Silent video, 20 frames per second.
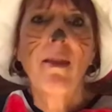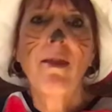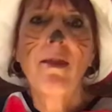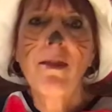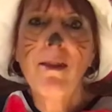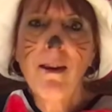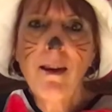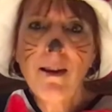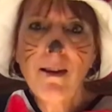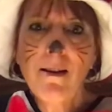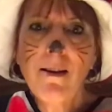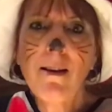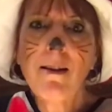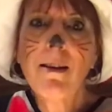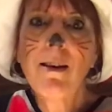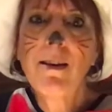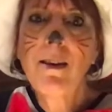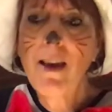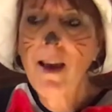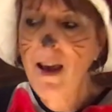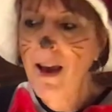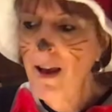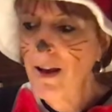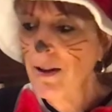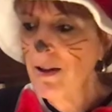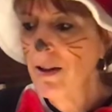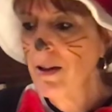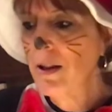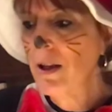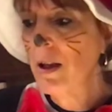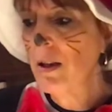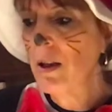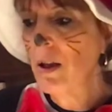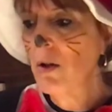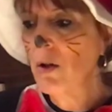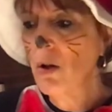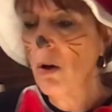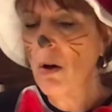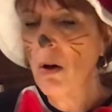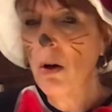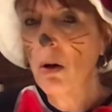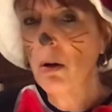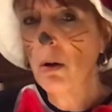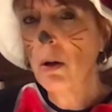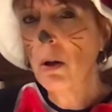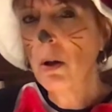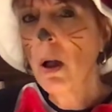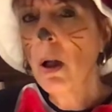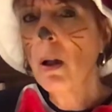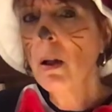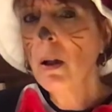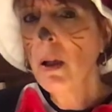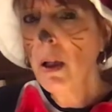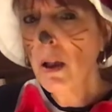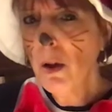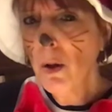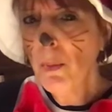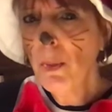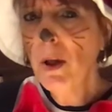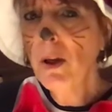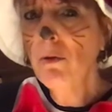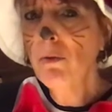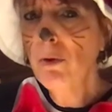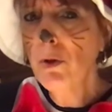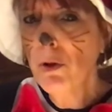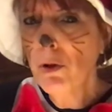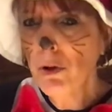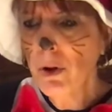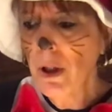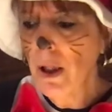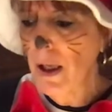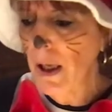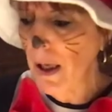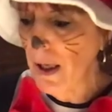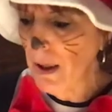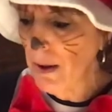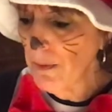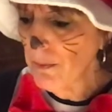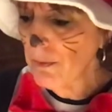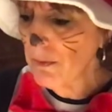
Think again, said the dog, a little bit rudely.